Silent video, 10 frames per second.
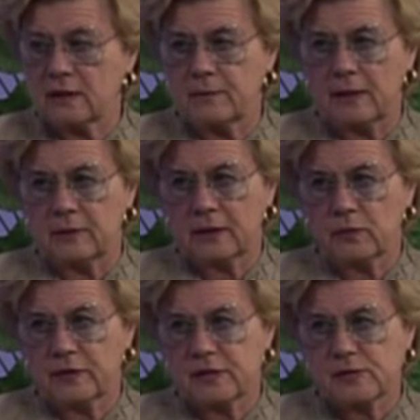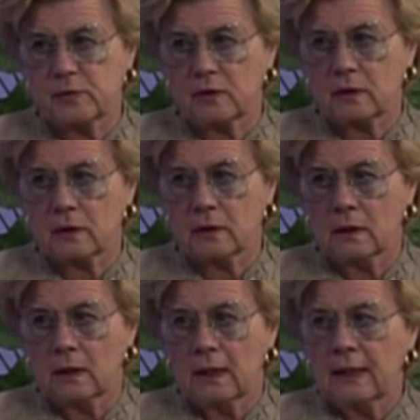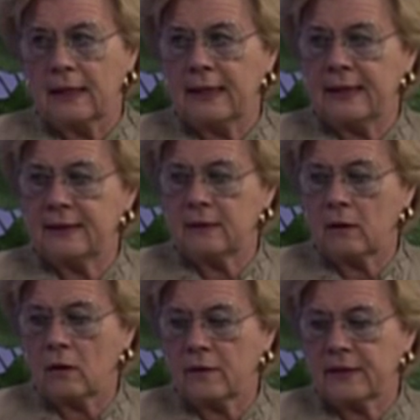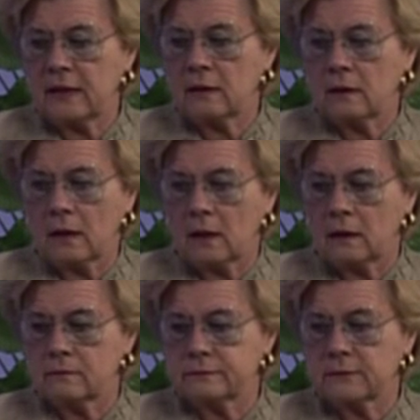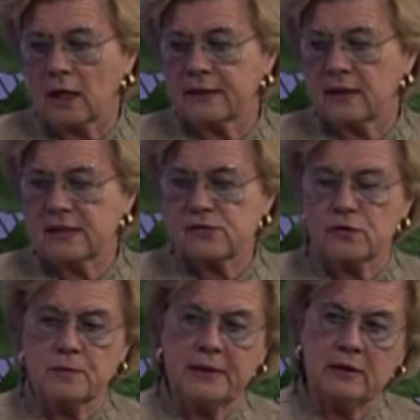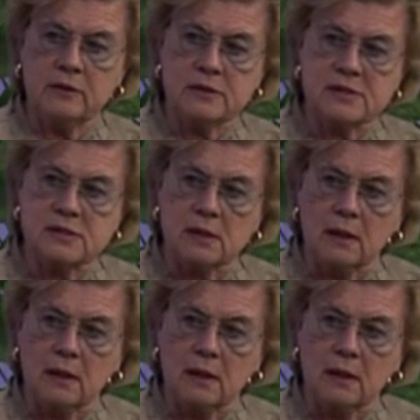the public with this book. And are there guidelines for the parents